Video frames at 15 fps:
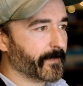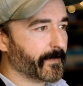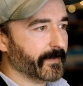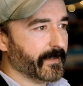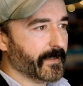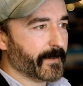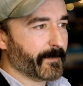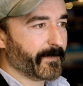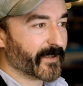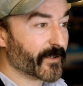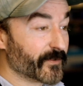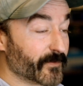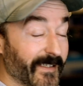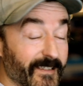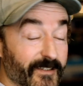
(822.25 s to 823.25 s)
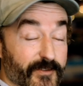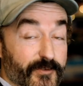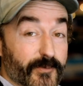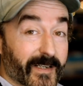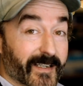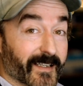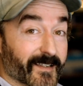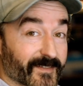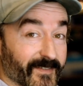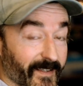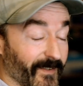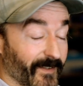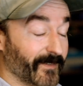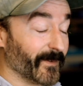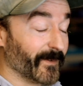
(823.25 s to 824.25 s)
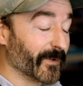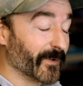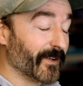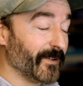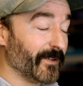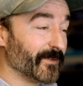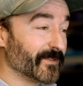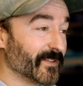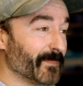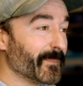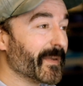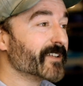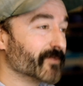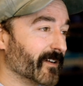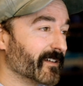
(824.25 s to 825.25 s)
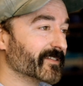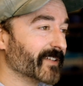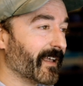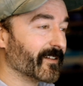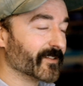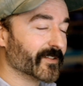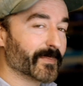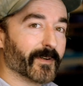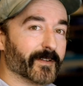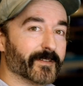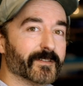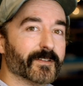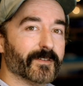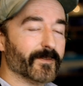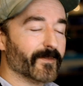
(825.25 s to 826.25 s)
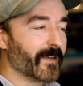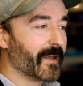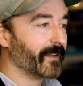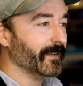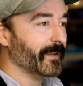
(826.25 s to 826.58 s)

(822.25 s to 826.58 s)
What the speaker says: Because we need to trick Excel, and we're going to use some matrix algebra to do that,